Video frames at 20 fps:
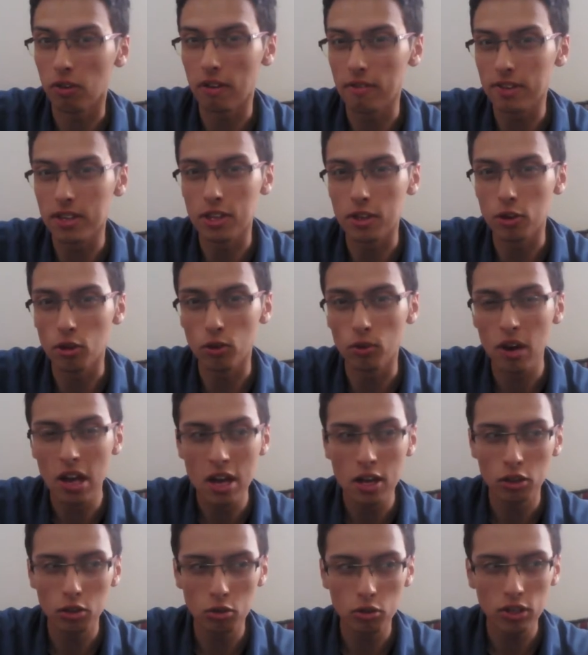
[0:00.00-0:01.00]
video
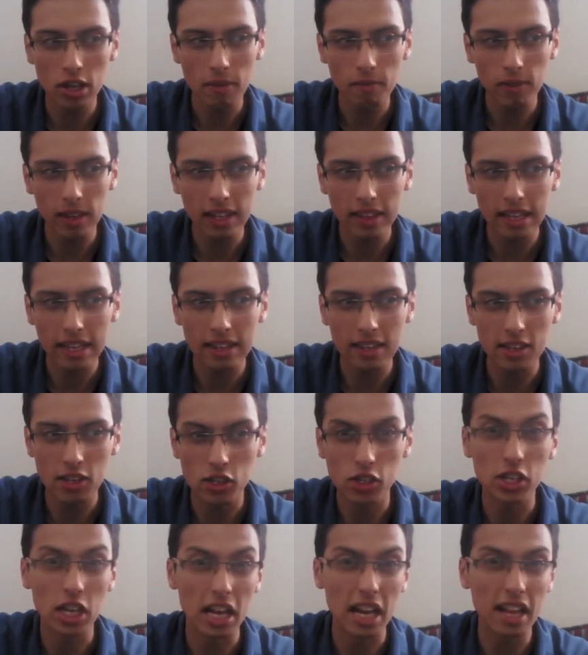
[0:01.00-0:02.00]
to something that
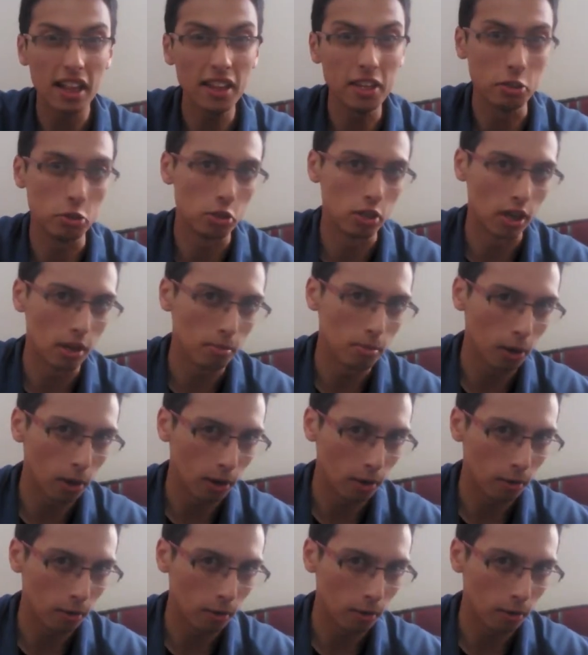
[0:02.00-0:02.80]
is reasonable.